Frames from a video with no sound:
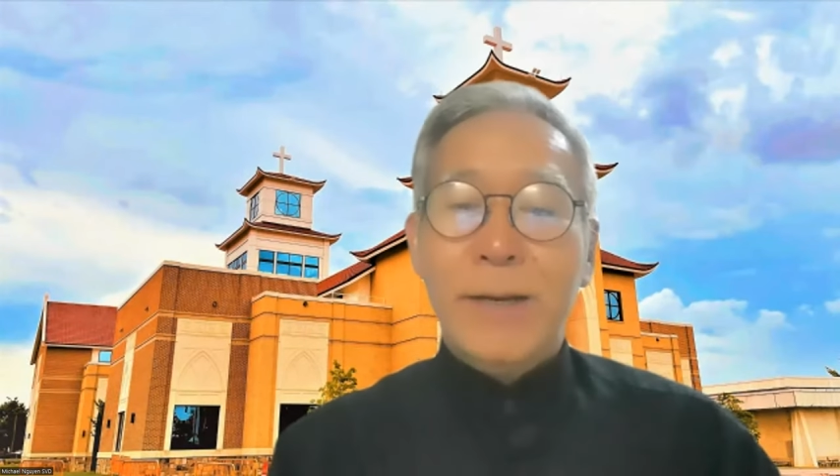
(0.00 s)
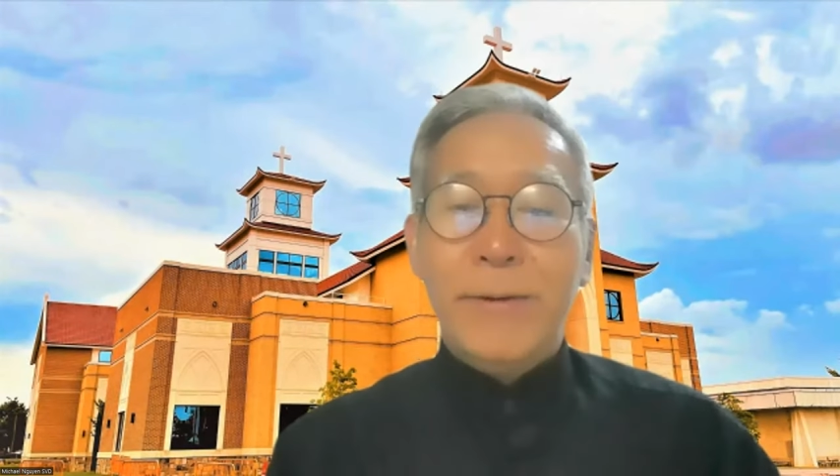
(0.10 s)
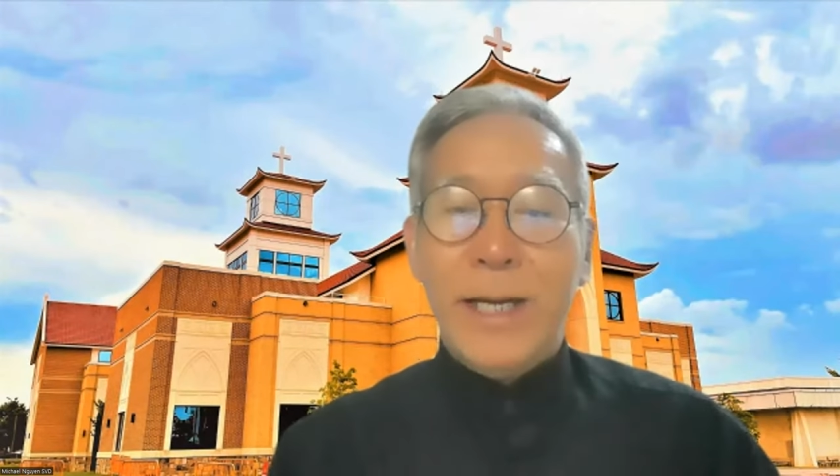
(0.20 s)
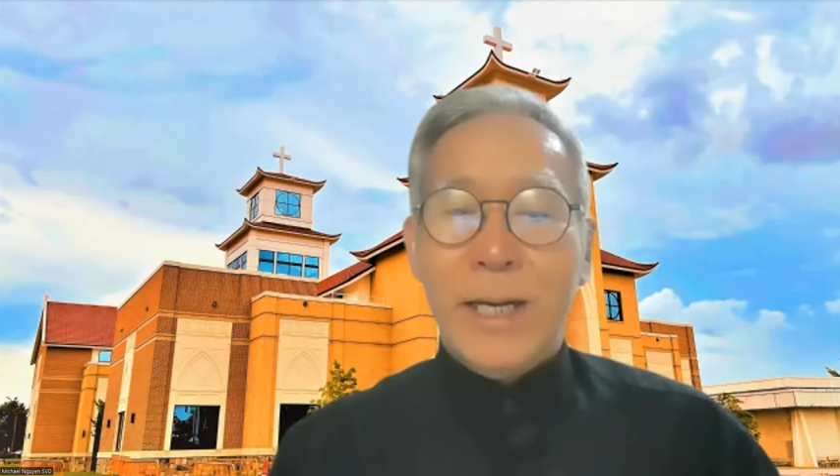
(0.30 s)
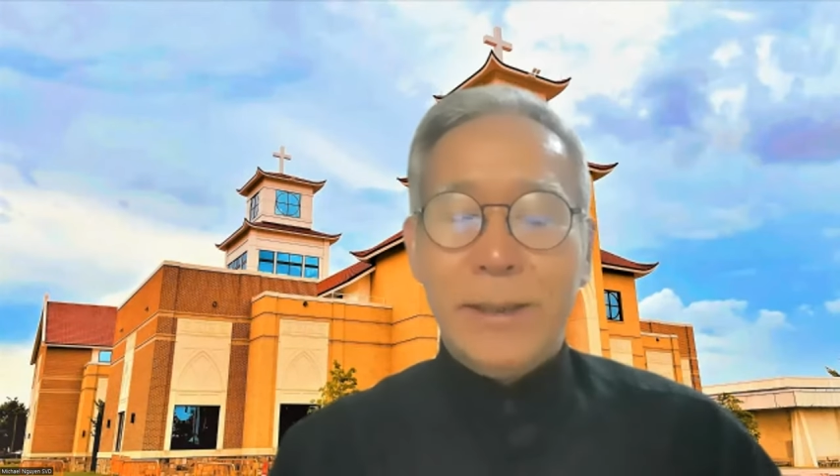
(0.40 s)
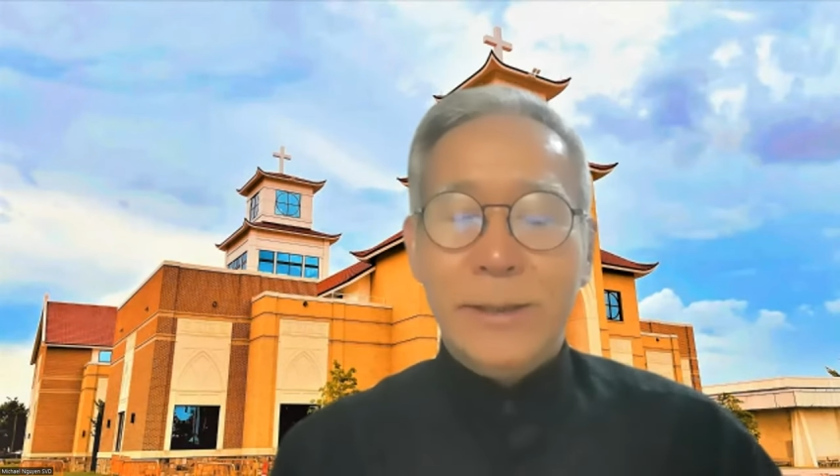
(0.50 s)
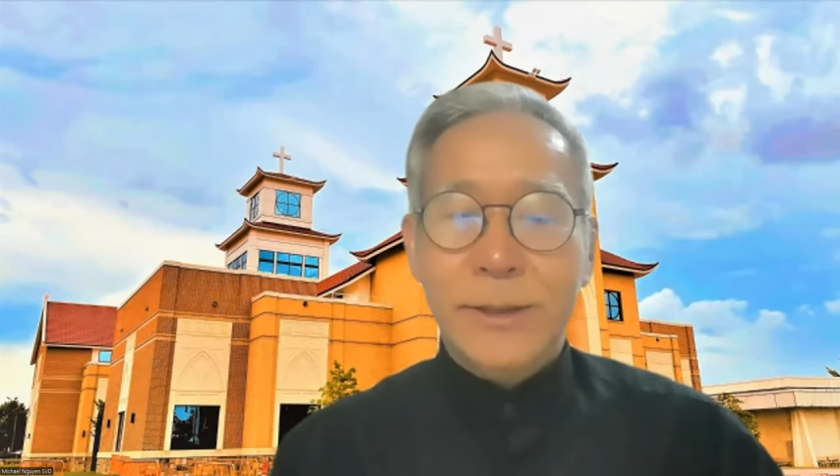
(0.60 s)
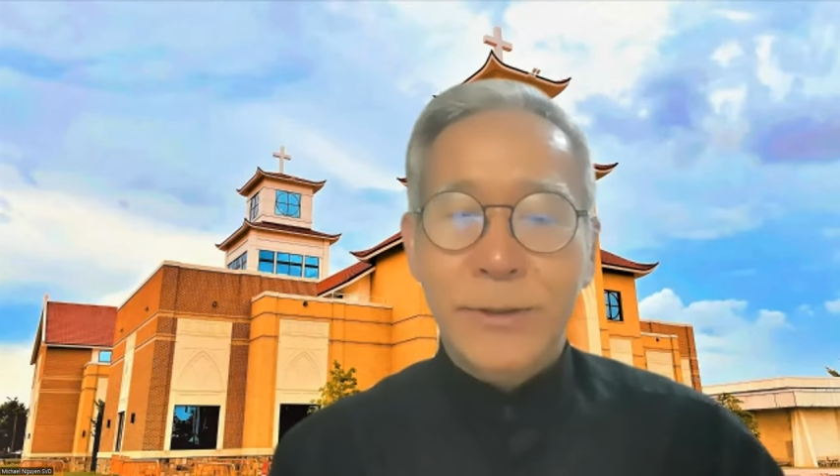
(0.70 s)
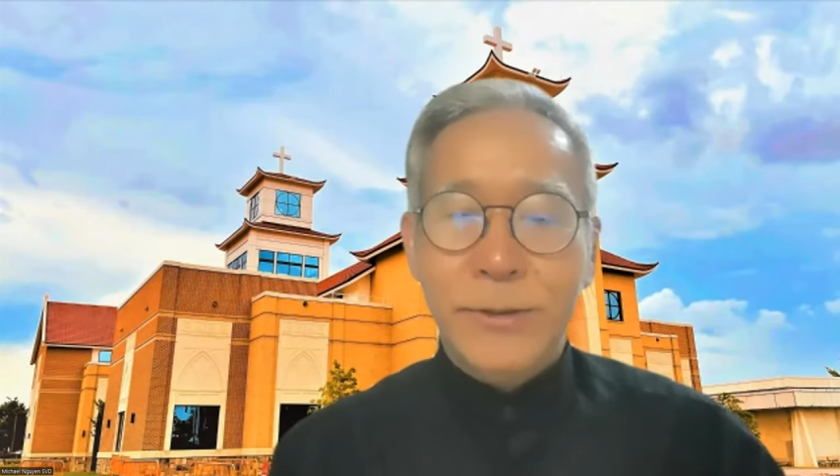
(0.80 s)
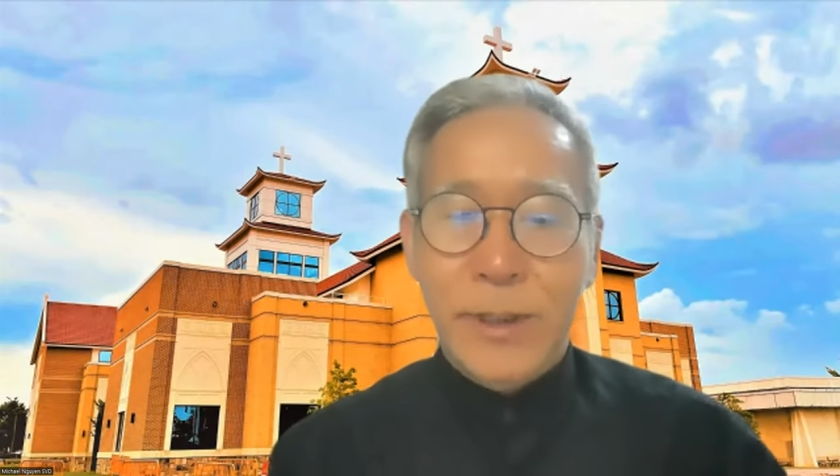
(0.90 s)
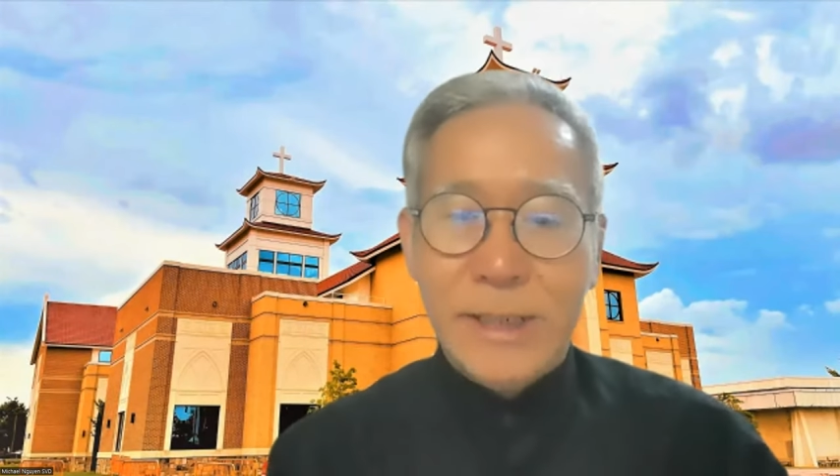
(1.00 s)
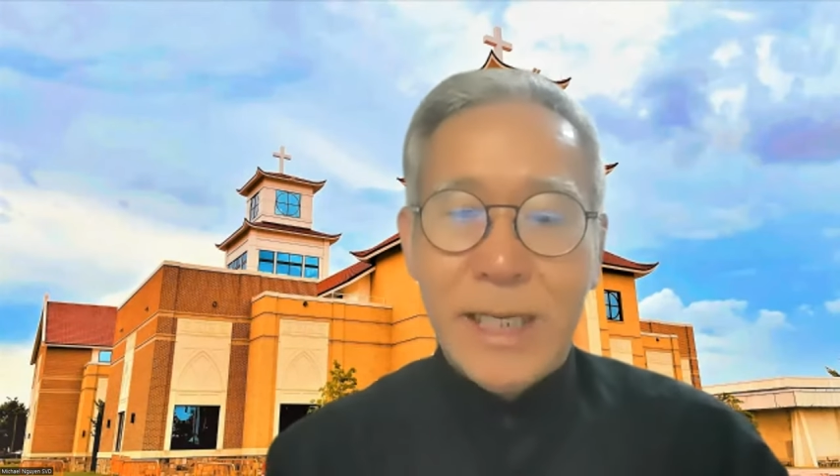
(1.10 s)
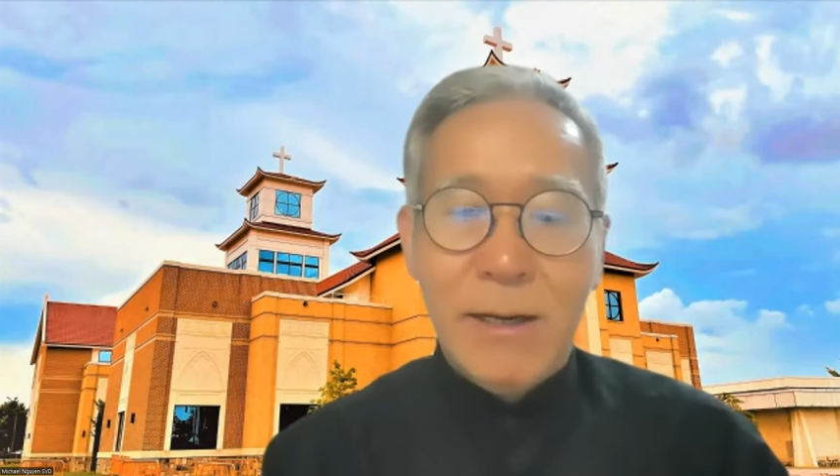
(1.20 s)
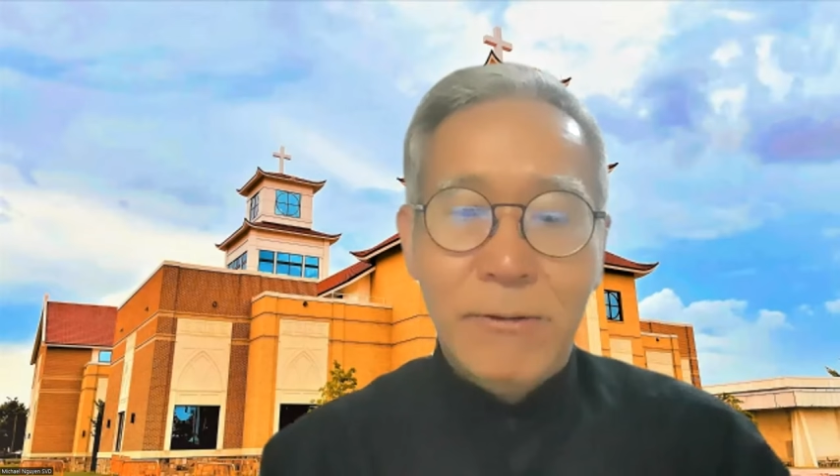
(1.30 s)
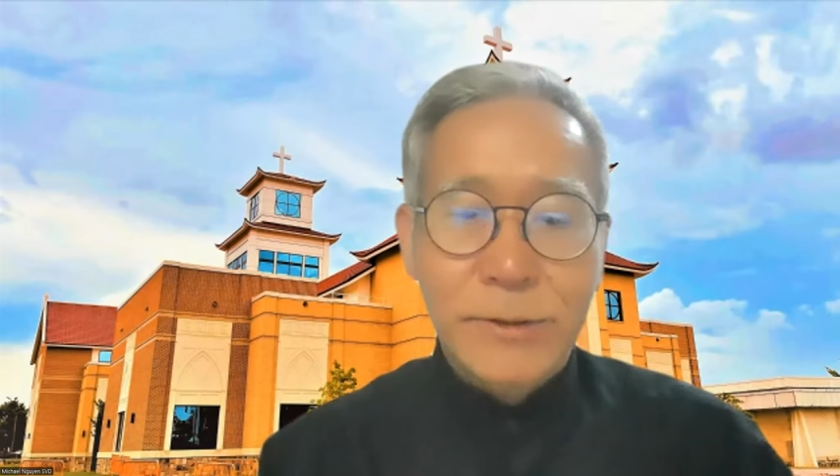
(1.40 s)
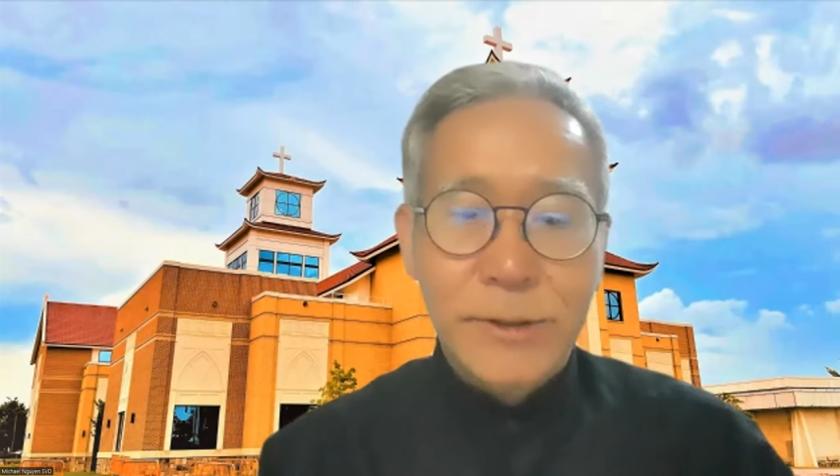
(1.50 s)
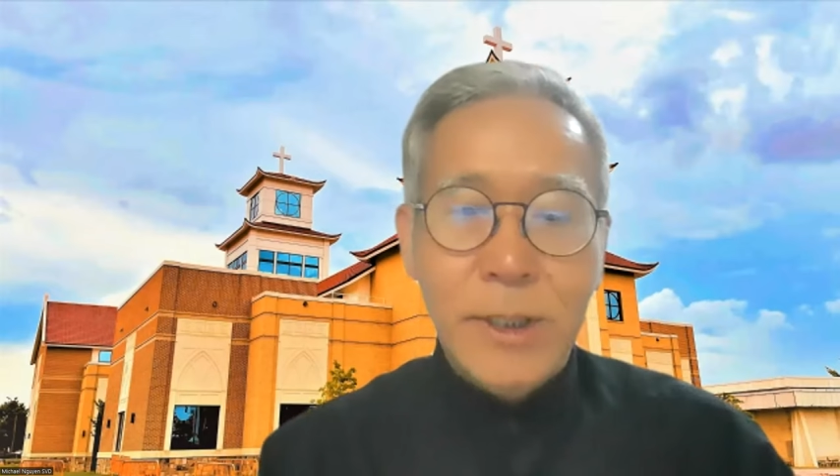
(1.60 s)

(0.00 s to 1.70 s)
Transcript: area to a town